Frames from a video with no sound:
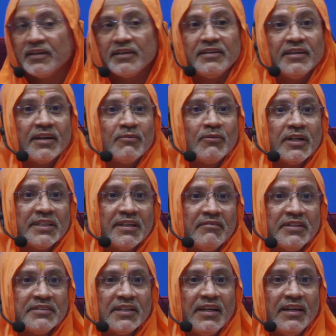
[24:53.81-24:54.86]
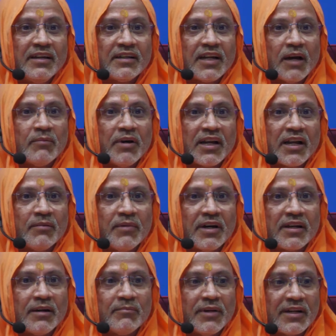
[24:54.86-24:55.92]
Here what they will say? Rama, Rama,
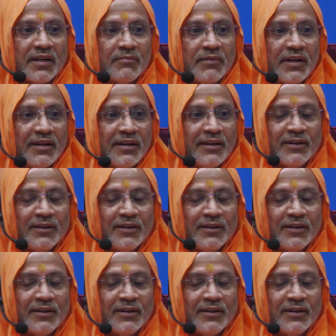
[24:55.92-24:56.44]
Rama, Rama.